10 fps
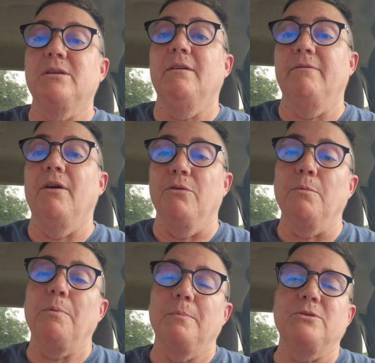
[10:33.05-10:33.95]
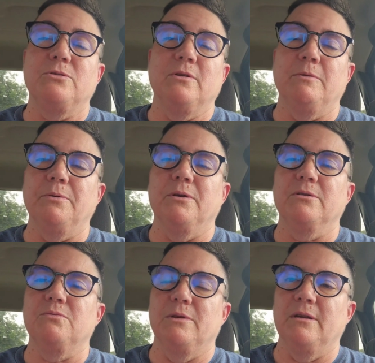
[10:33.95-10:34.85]
of other purpose-driven
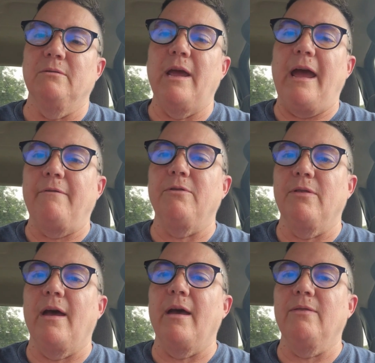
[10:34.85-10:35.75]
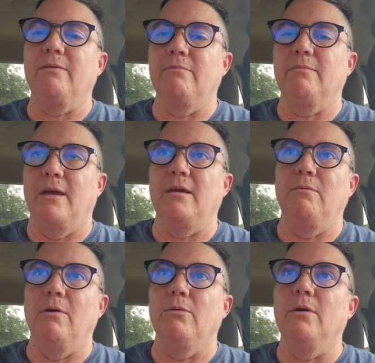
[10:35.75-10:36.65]
books written after that he
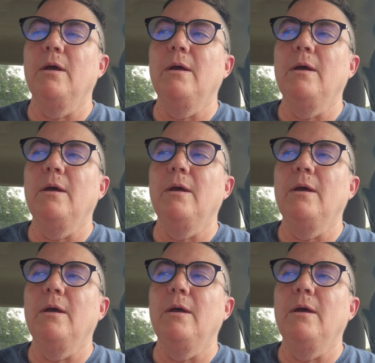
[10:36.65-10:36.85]
wrote.